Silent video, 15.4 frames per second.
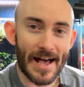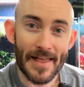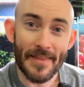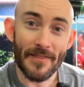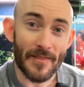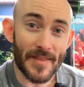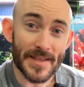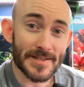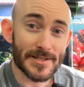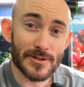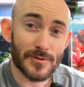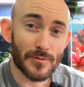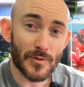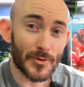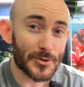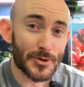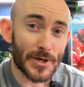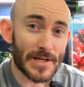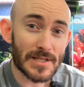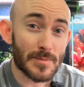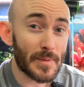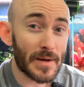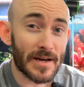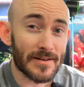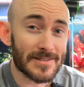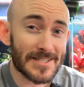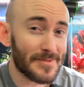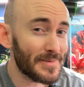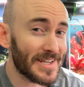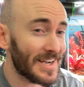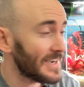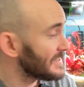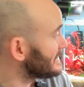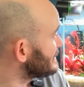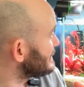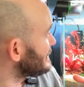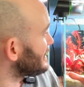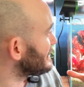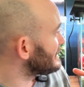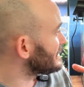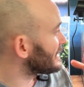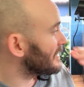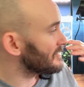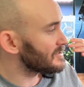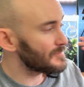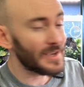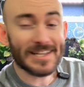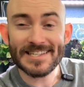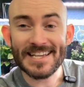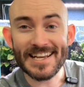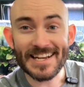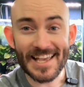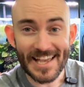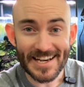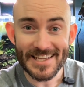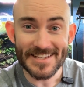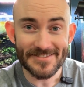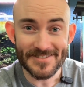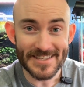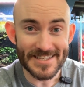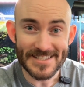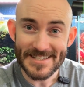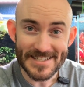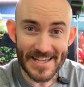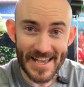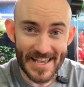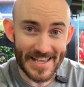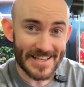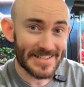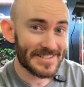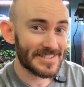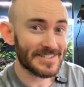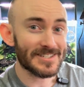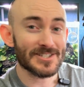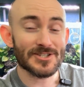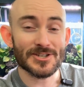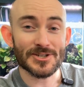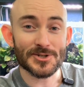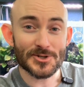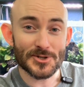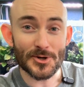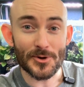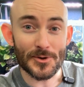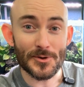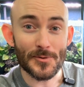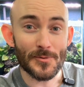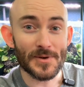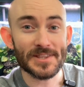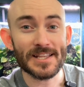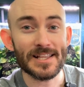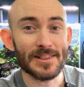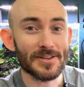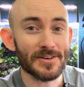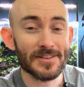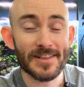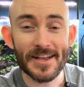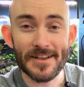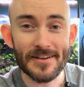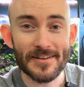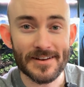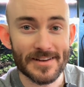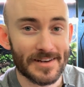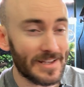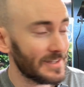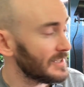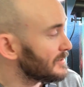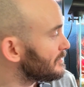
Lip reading: this is full transparency behind the scenes. I haven't maintained any of these tanks just to show you what they look like on a daily